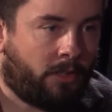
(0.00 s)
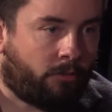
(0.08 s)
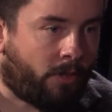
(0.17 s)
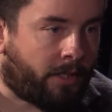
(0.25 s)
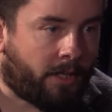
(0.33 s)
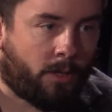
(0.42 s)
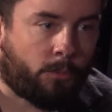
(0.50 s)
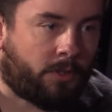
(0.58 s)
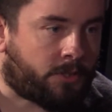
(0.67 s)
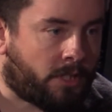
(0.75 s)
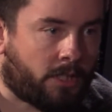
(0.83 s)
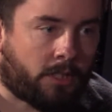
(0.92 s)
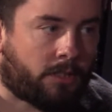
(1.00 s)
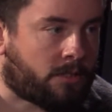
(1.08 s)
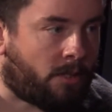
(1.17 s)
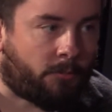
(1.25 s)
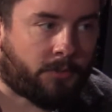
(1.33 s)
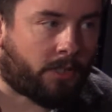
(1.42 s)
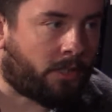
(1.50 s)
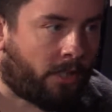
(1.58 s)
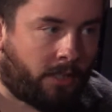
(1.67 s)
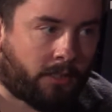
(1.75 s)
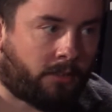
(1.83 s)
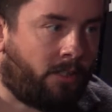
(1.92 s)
Right now we're taking something like